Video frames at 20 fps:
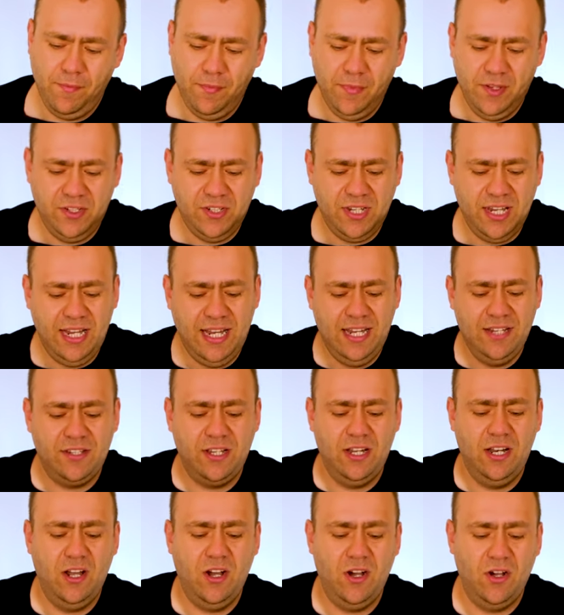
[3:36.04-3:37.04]
the seat is
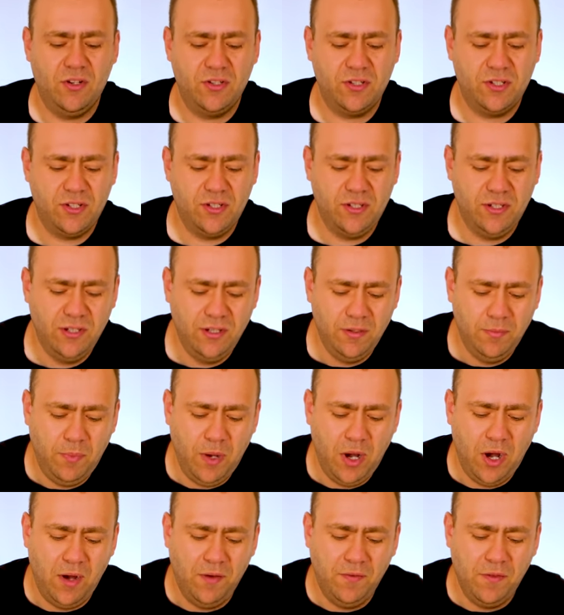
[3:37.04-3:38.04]
the last
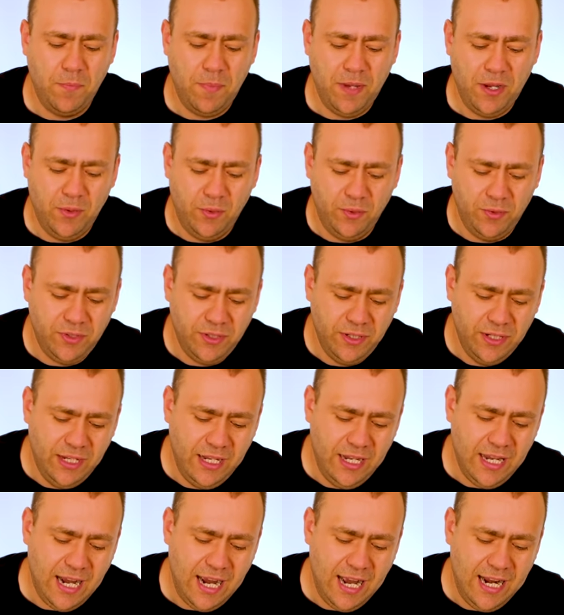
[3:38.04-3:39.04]
part of the build
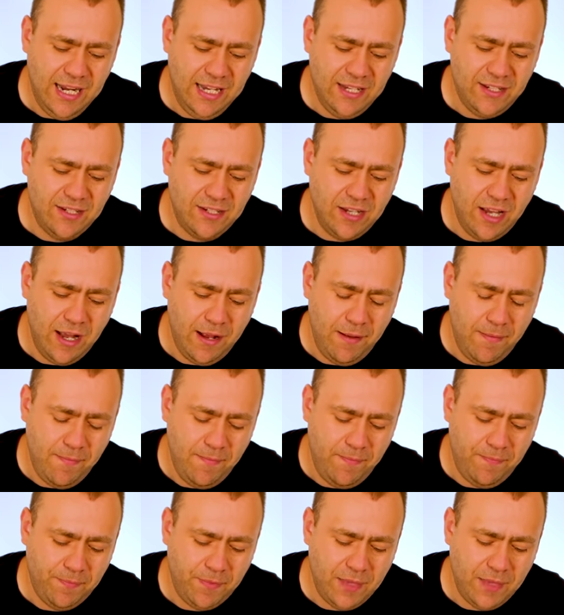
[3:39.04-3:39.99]
and this um,